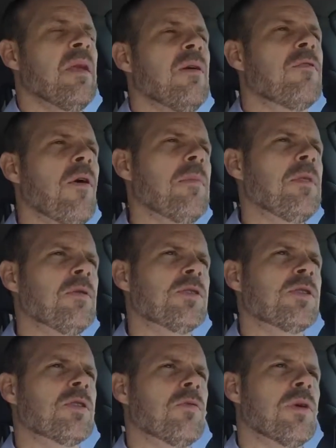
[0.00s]
From those
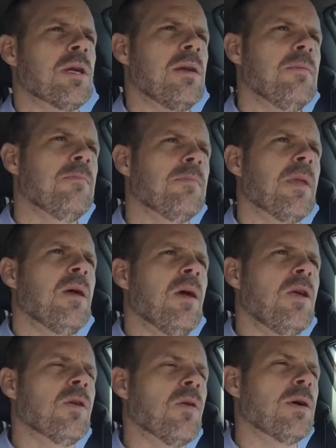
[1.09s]
3,
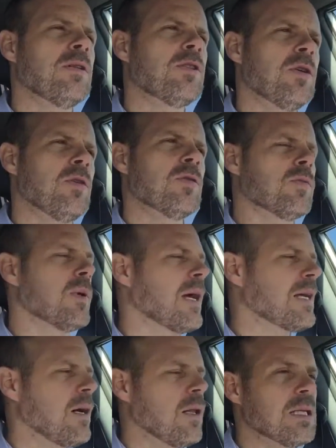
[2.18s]
you're going to choose what I
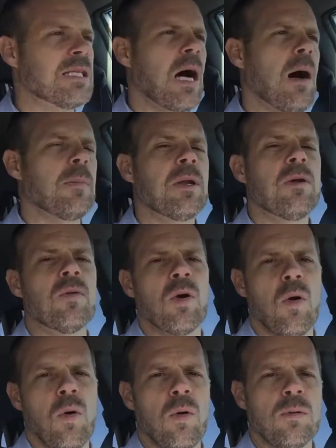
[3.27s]
call a domino
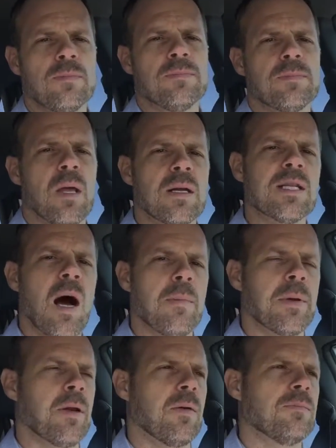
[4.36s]
goal. A
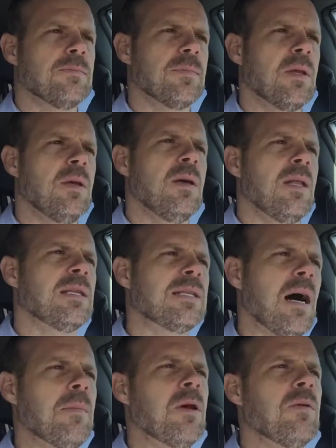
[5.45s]
domino. The
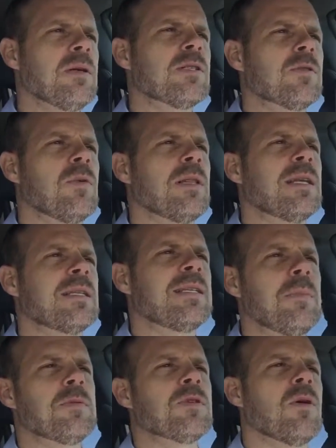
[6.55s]
domino is the one that
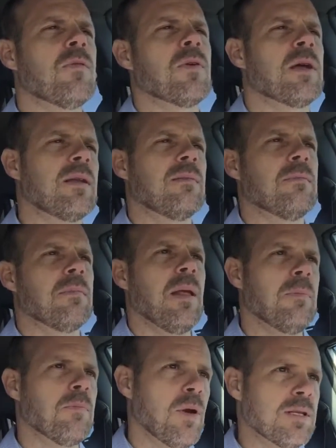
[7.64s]
tips over,
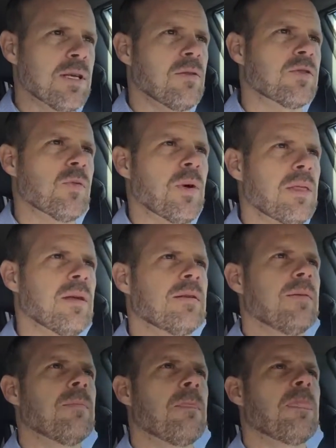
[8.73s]
it brings others with it.
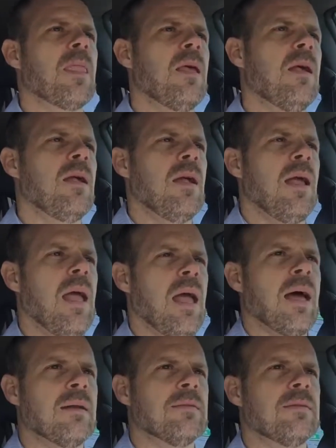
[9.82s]

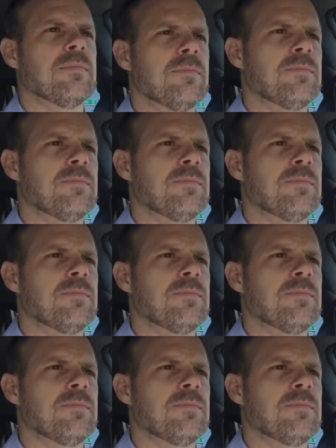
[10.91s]
And